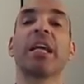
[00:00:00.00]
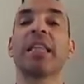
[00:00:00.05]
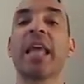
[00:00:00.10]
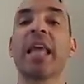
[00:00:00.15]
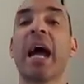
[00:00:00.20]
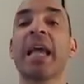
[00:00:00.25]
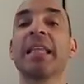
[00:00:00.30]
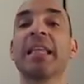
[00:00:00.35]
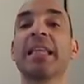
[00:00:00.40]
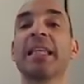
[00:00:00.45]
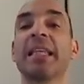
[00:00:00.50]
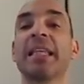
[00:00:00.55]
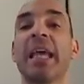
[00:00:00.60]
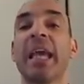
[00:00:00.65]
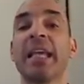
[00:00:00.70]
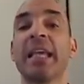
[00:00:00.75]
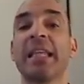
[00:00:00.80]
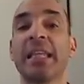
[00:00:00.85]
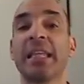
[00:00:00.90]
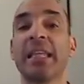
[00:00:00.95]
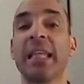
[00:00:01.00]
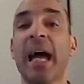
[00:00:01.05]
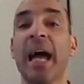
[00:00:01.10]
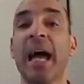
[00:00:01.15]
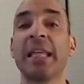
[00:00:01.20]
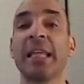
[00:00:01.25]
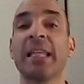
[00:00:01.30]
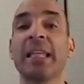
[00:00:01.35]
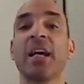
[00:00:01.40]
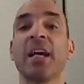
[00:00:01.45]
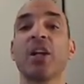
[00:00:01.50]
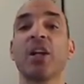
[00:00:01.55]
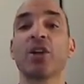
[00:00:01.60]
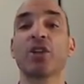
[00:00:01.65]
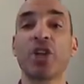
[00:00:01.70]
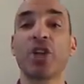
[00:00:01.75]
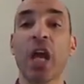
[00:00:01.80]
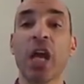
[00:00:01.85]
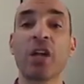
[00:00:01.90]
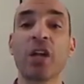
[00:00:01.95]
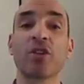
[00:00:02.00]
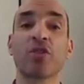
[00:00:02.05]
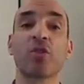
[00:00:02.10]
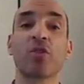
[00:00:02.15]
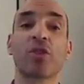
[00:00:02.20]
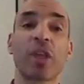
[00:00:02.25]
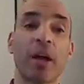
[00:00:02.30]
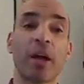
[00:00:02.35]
in 1989 changed